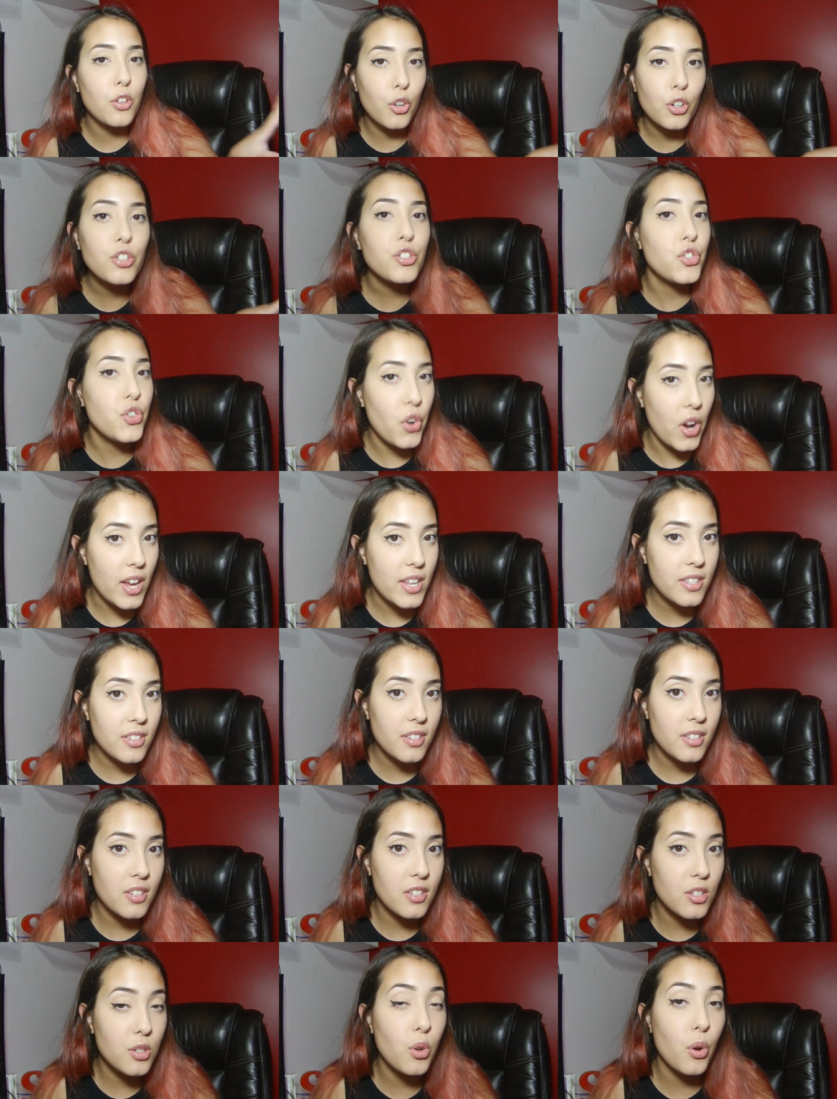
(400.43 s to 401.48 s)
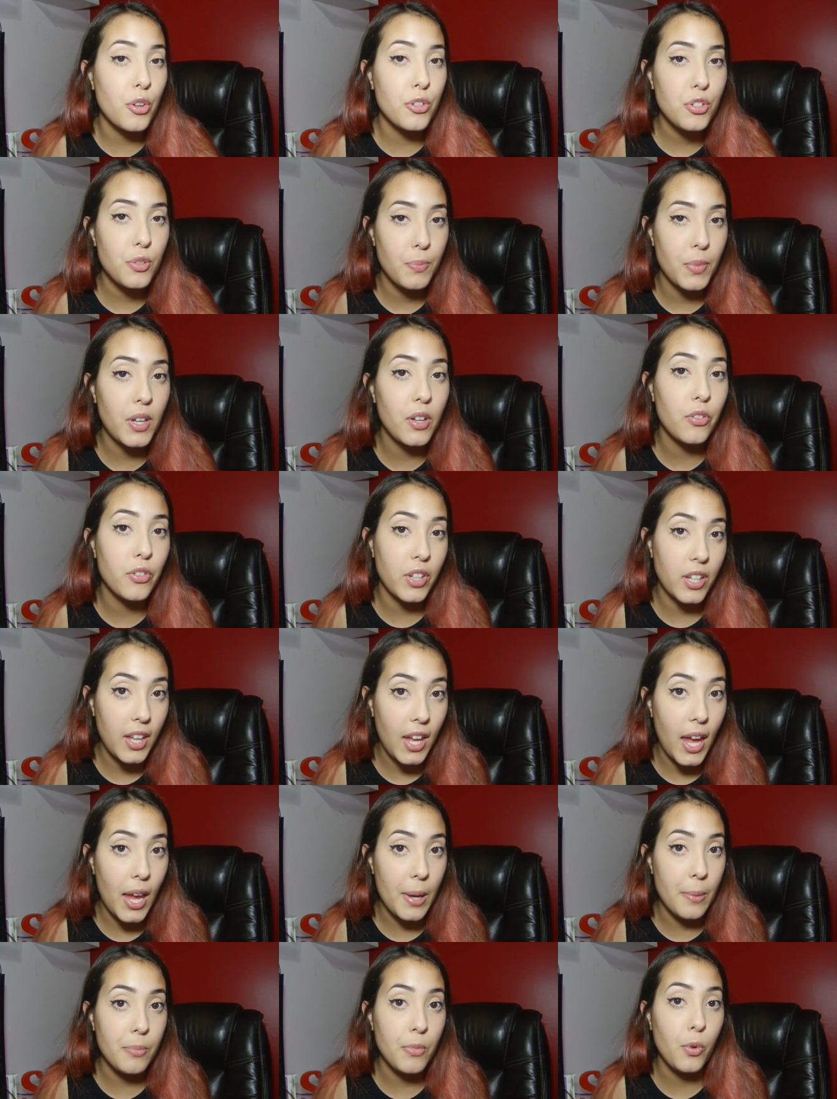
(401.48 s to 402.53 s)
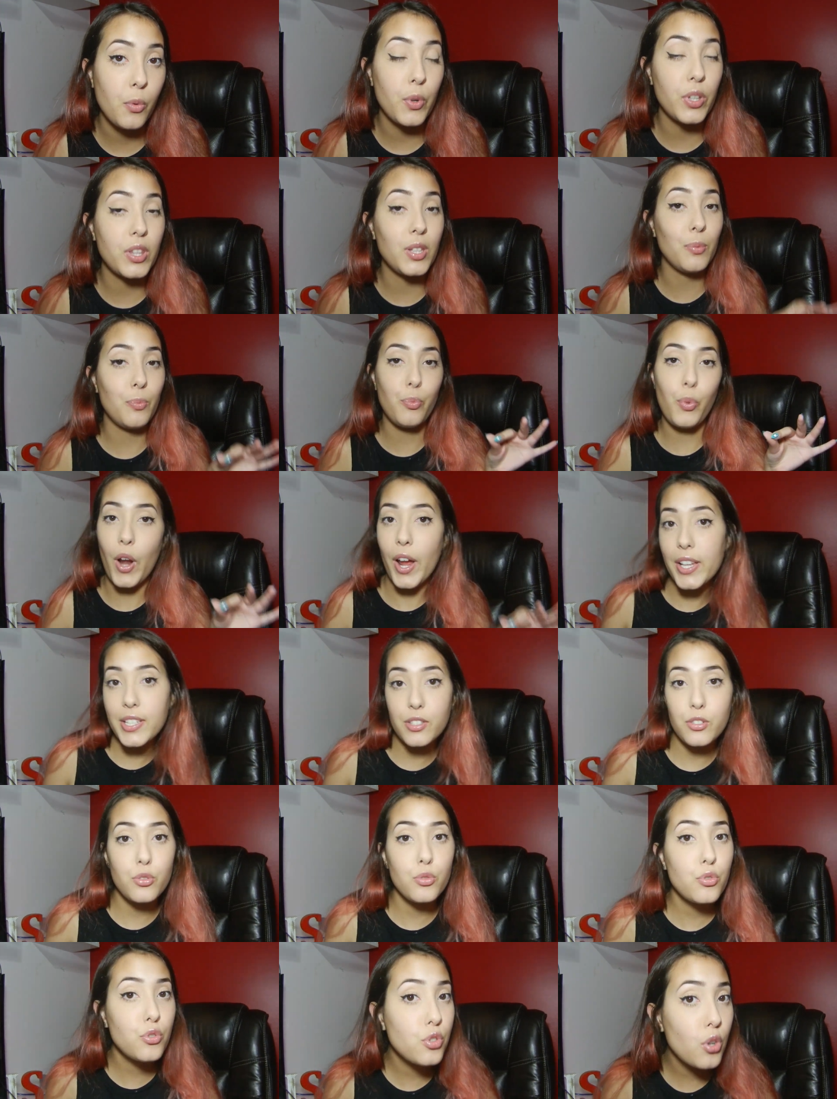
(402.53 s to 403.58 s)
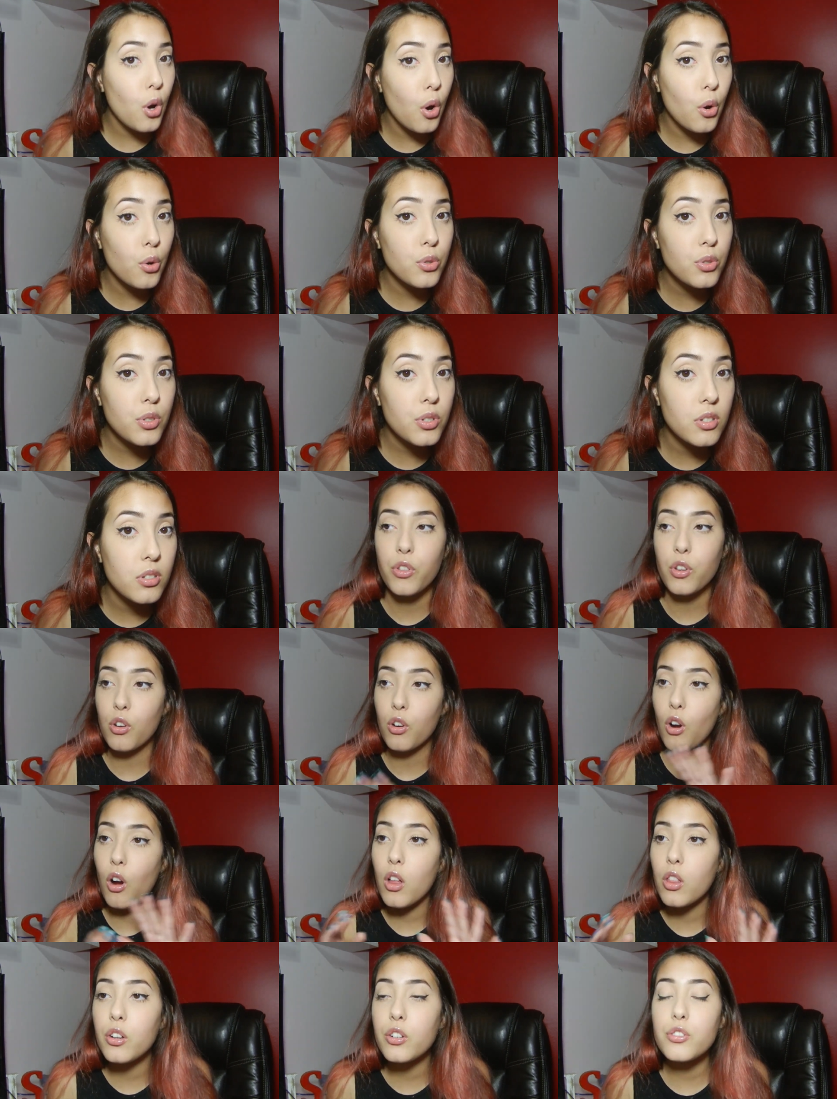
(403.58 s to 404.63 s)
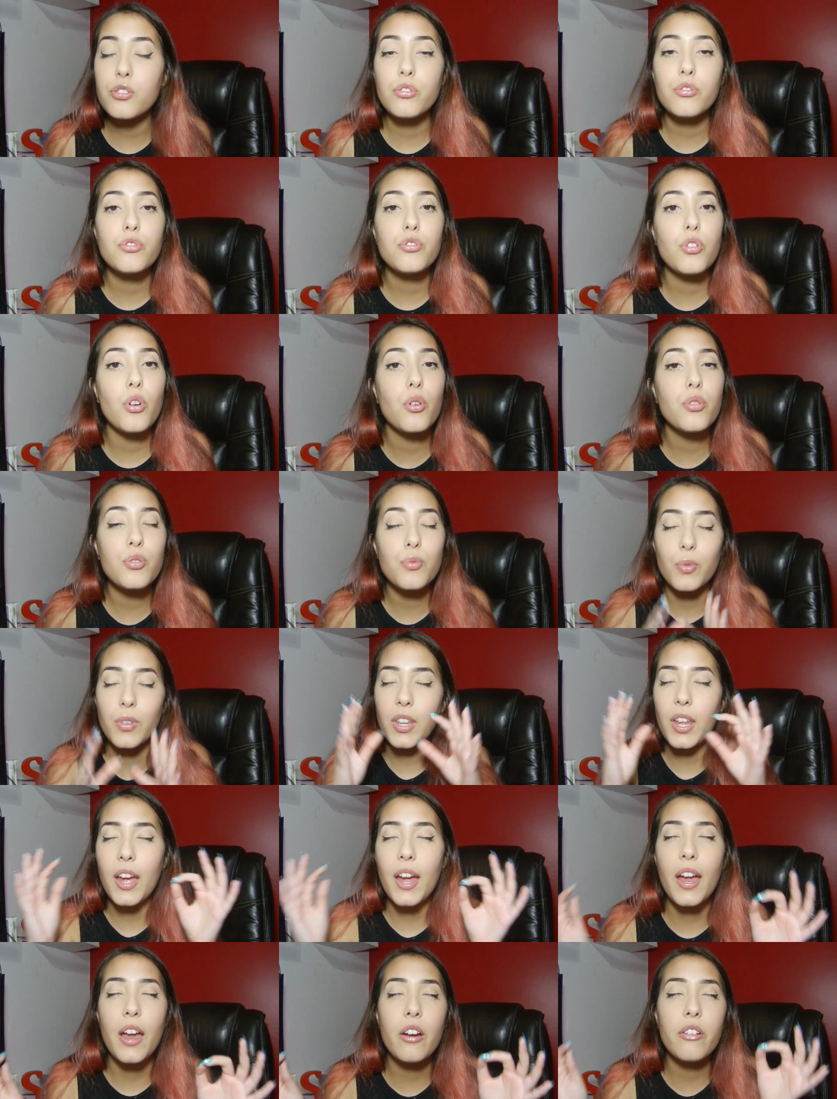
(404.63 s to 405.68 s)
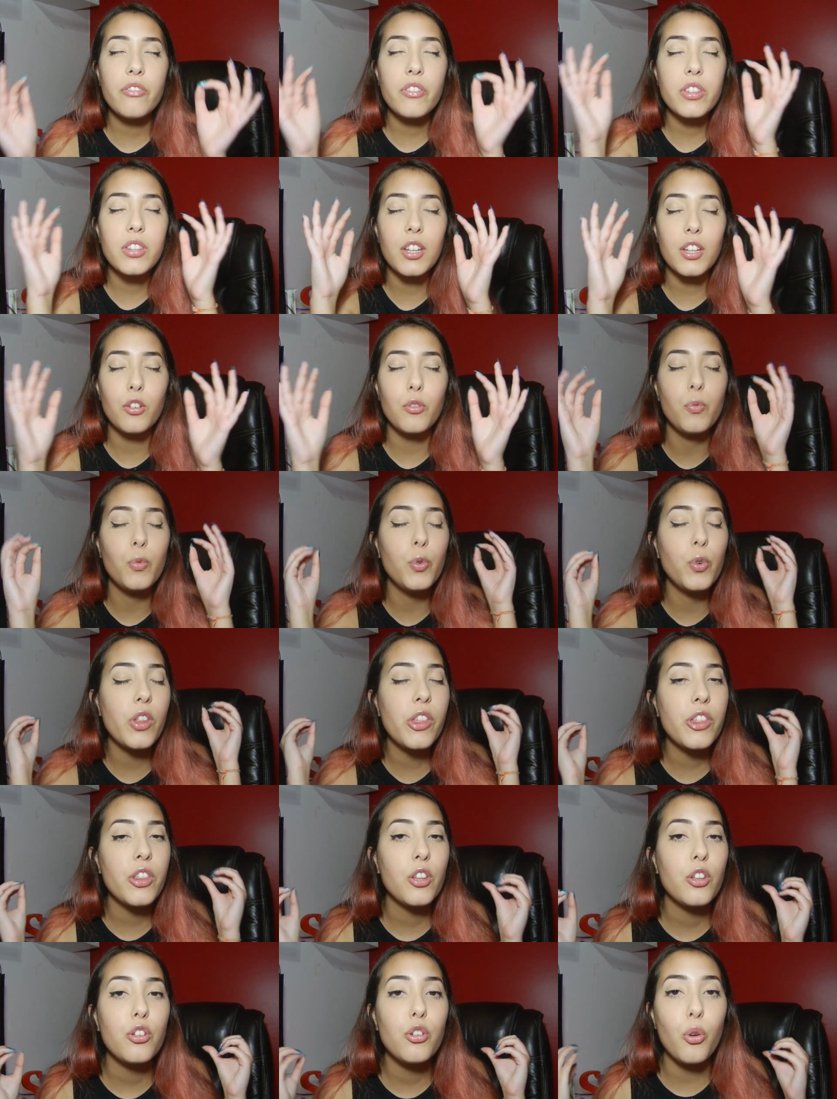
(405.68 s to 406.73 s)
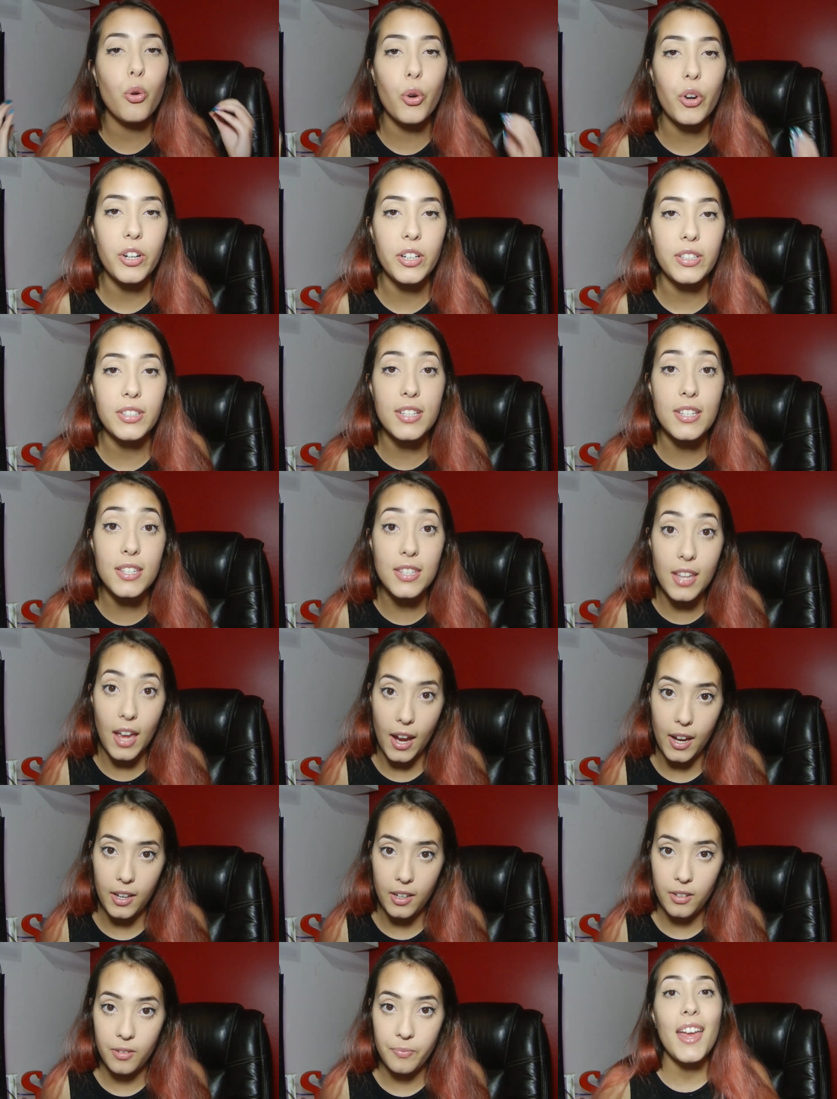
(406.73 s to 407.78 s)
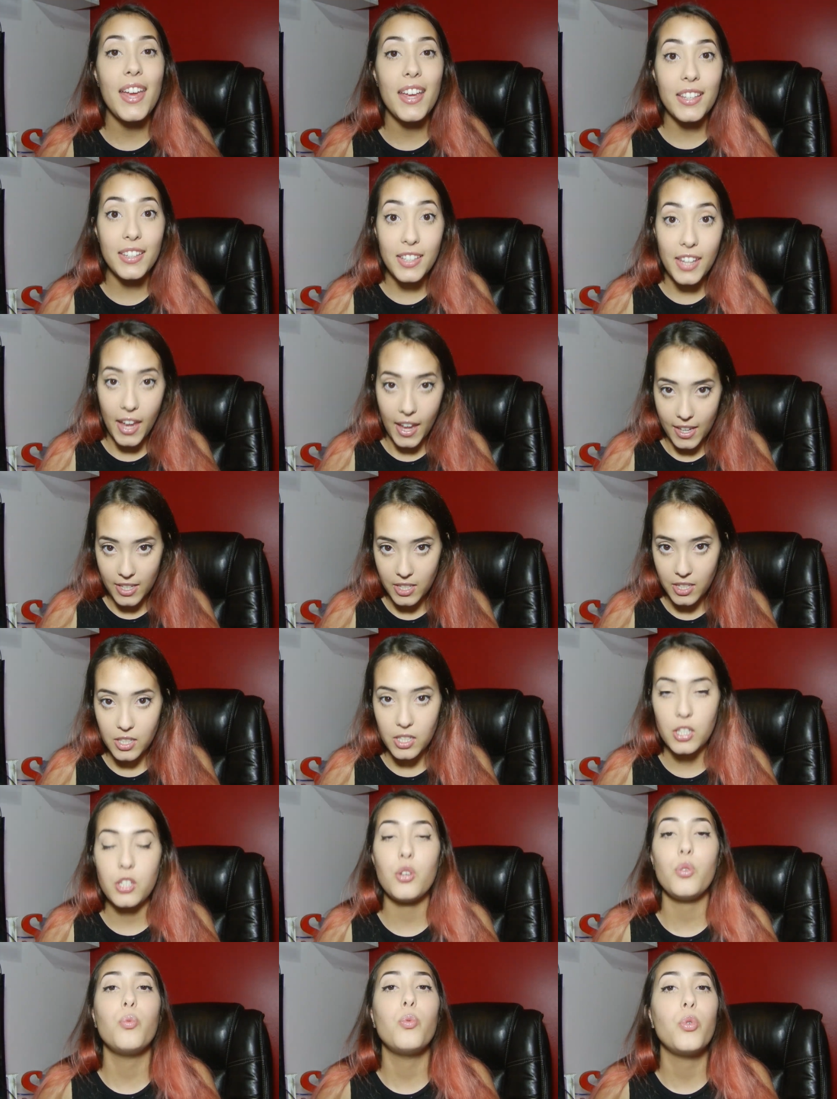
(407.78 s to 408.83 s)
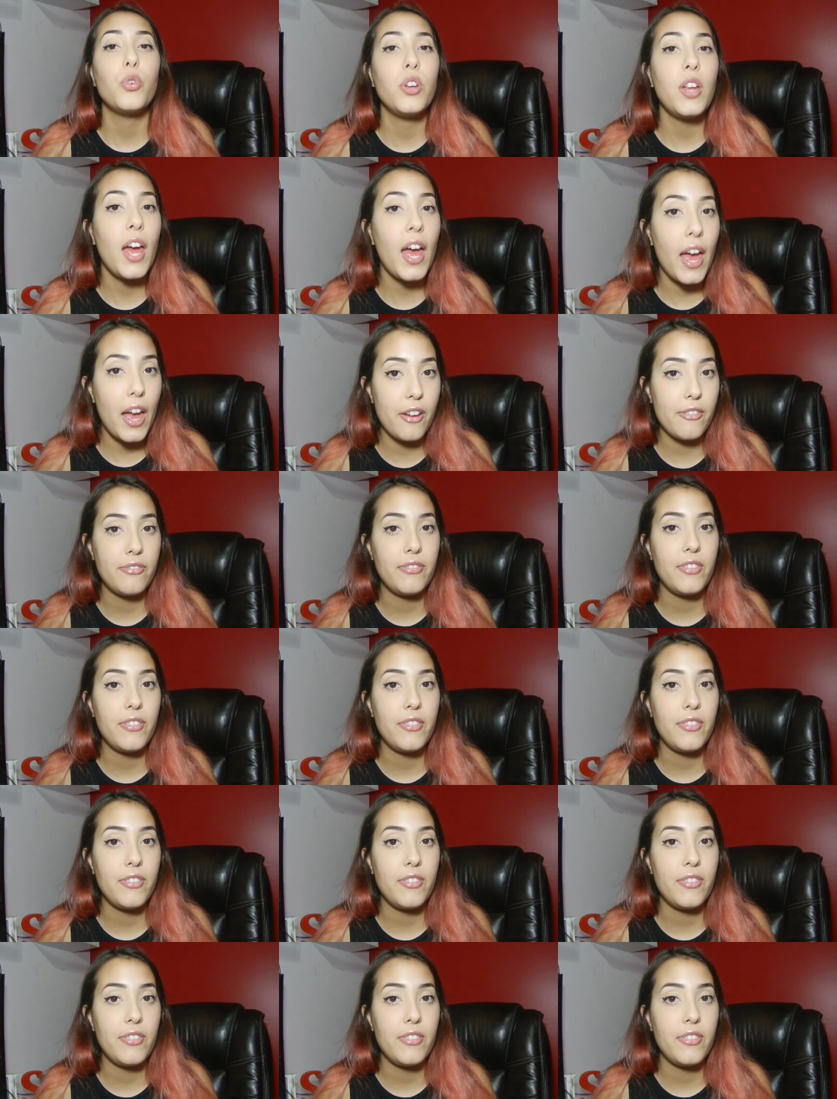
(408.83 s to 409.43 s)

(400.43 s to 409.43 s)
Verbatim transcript: your dress is going to be on the game with the price you chose, the colors you chose, with everything, with your design. And yes, you would have